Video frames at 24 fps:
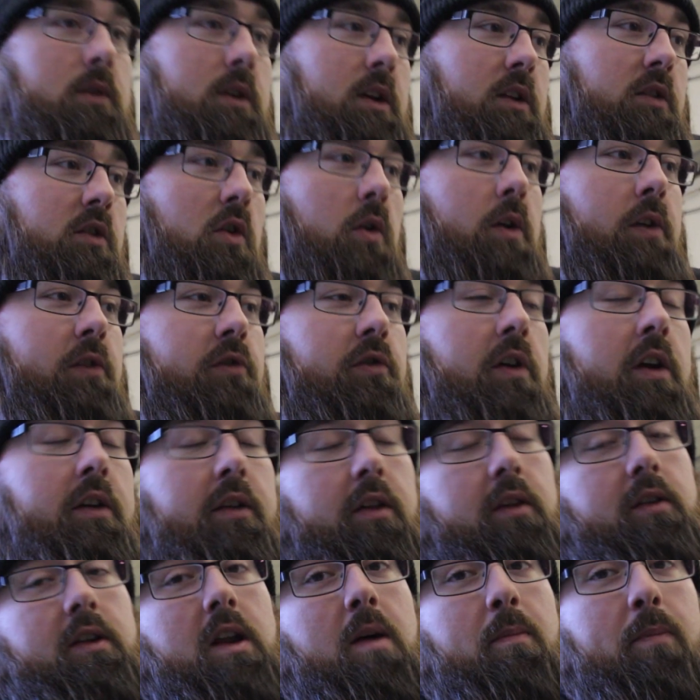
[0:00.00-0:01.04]
it's going straight
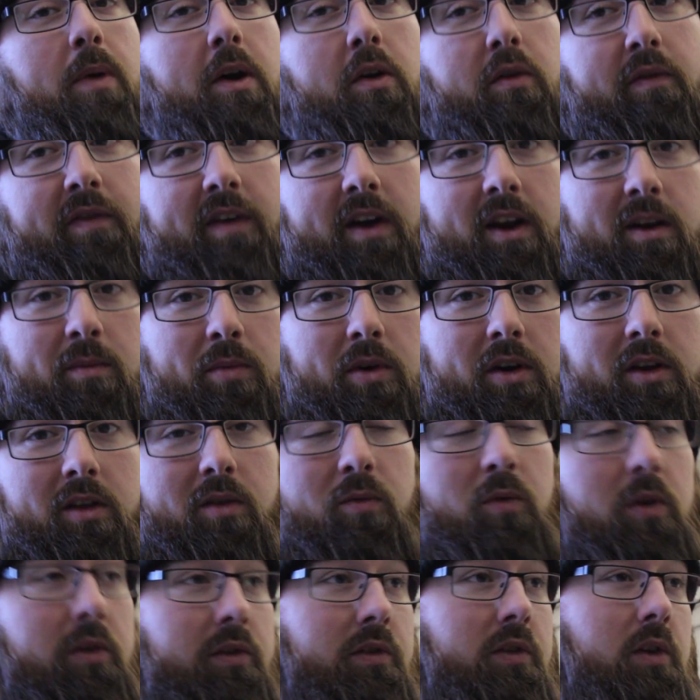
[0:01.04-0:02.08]
to the slam panel for anybody
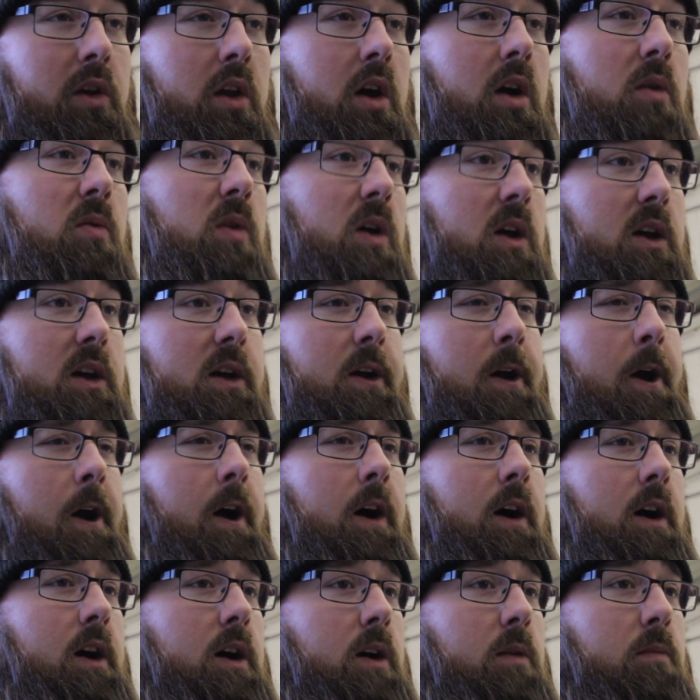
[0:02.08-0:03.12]
that wants to know.
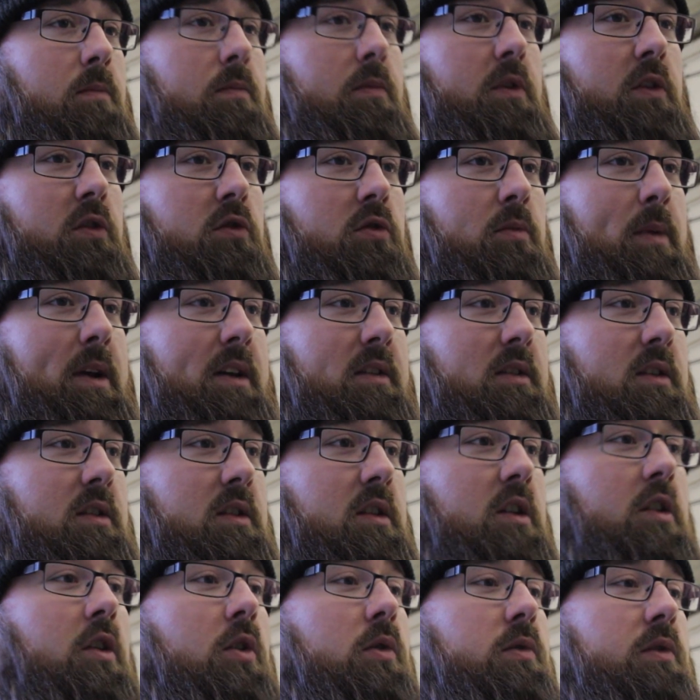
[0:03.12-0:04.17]
There's some
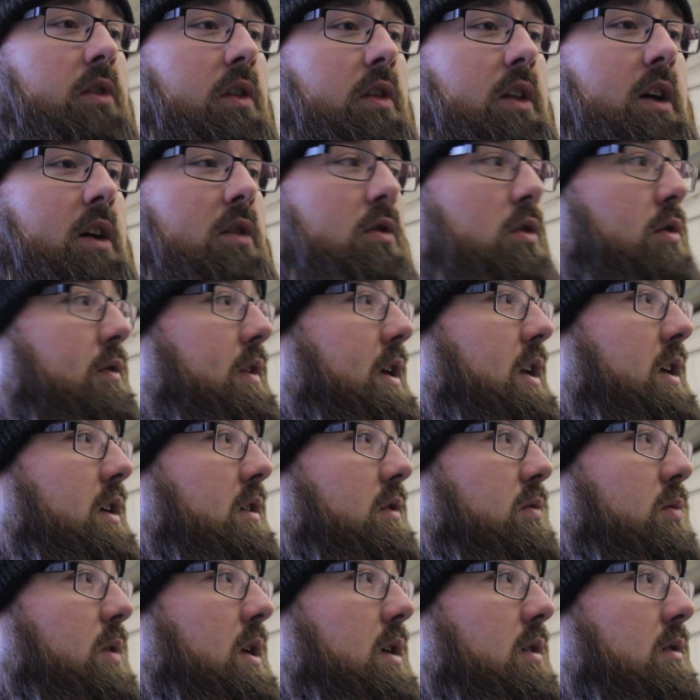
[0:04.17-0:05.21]
existing holes on there already
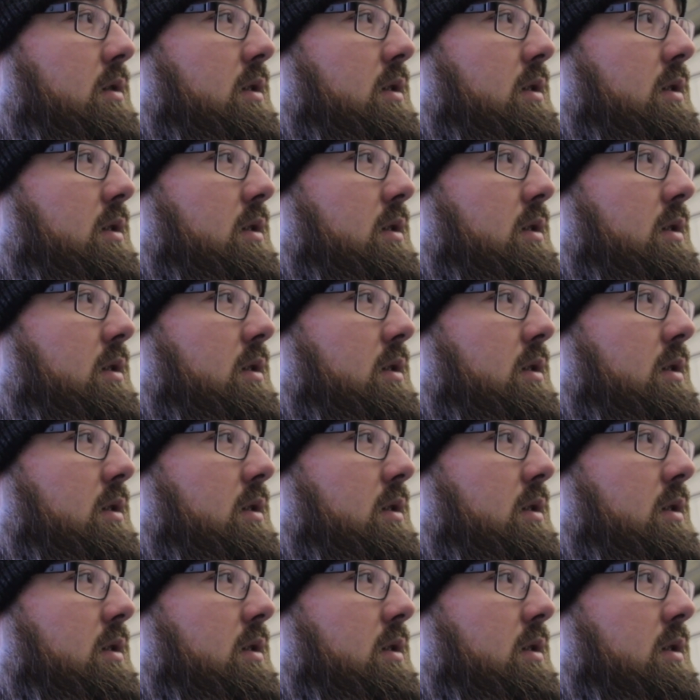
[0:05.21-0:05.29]
as well.